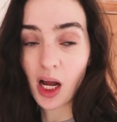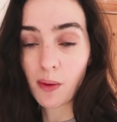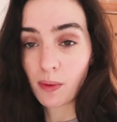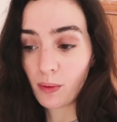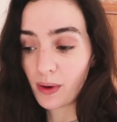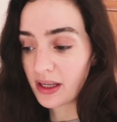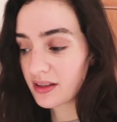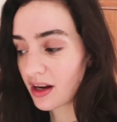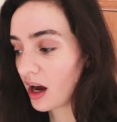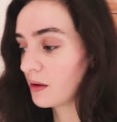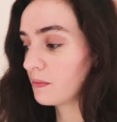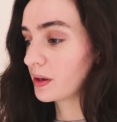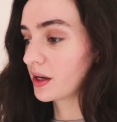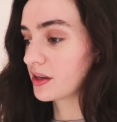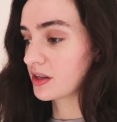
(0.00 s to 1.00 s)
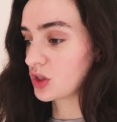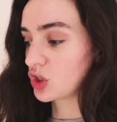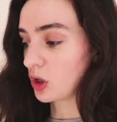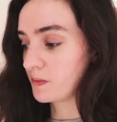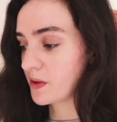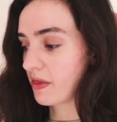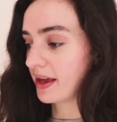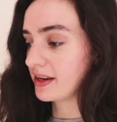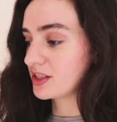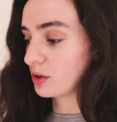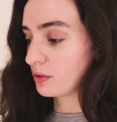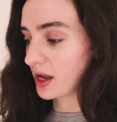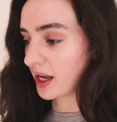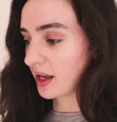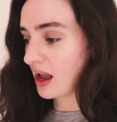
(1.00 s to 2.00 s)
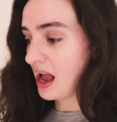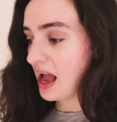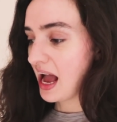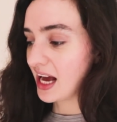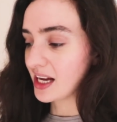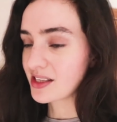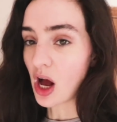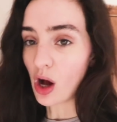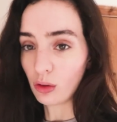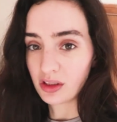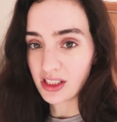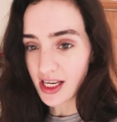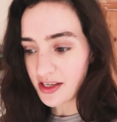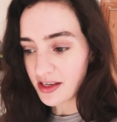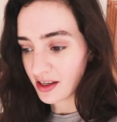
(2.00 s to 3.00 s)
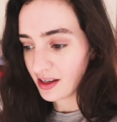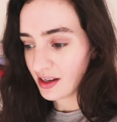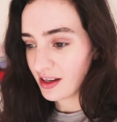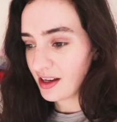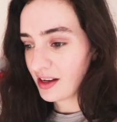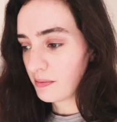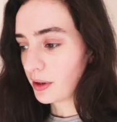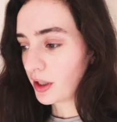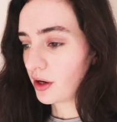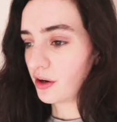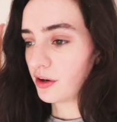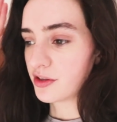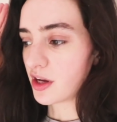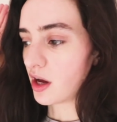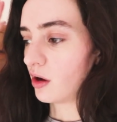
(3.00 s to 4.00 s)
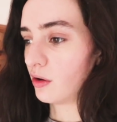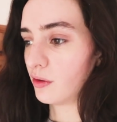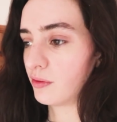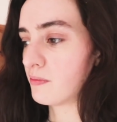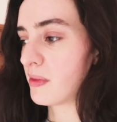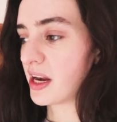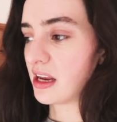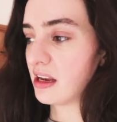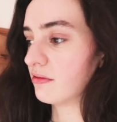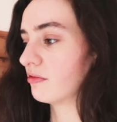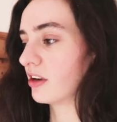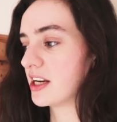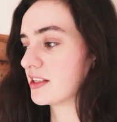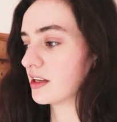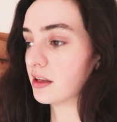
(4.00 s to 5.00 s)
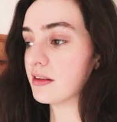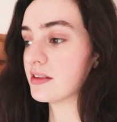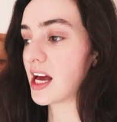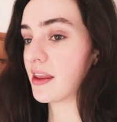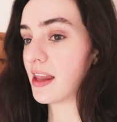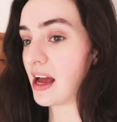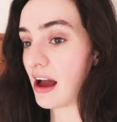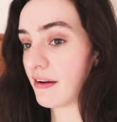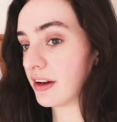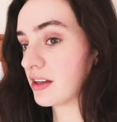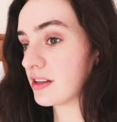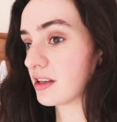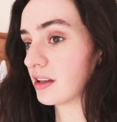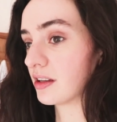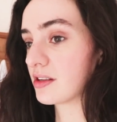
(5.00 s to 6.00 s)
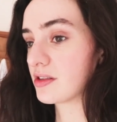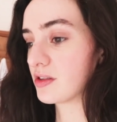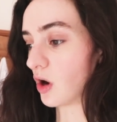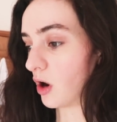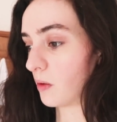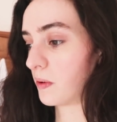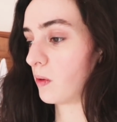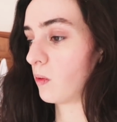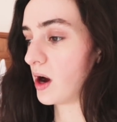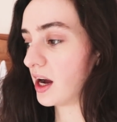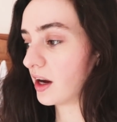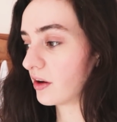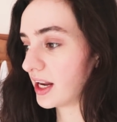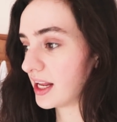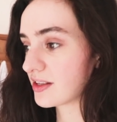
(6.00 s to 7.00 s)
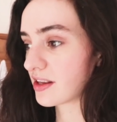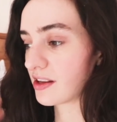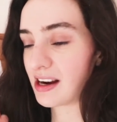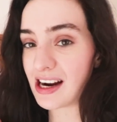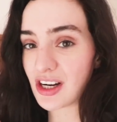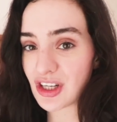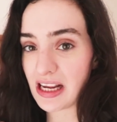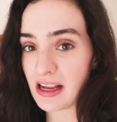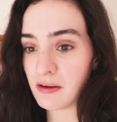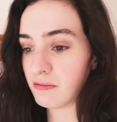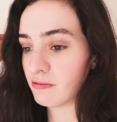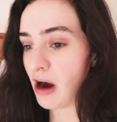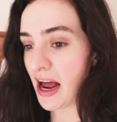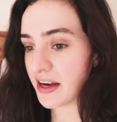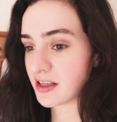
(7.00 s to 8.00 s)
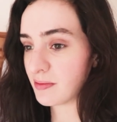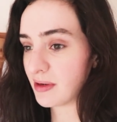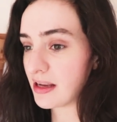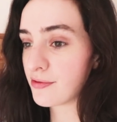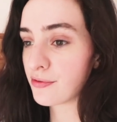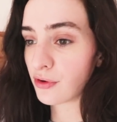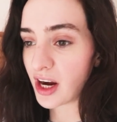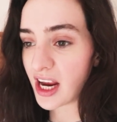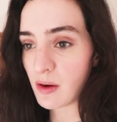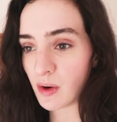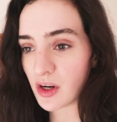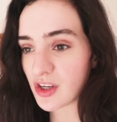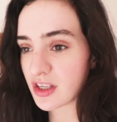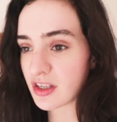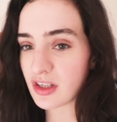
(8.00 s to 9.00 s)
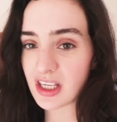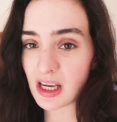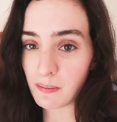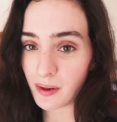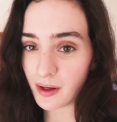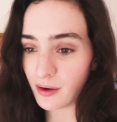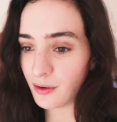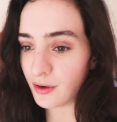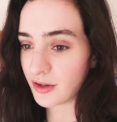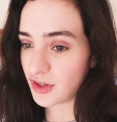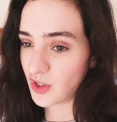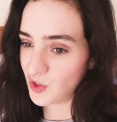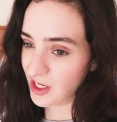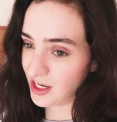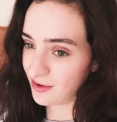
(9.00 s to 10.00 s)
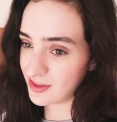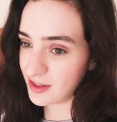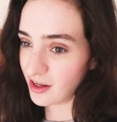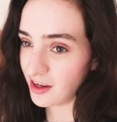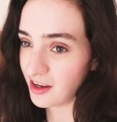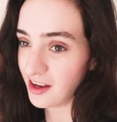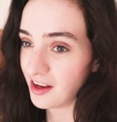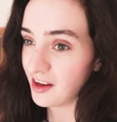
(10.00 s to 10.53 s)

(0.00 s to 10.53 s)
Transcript: a couple weeks' time because a job that they're doing has halted because of money reasons and they're having to stop work on it. So they're actually randomly free, which isn't typical because usually you have to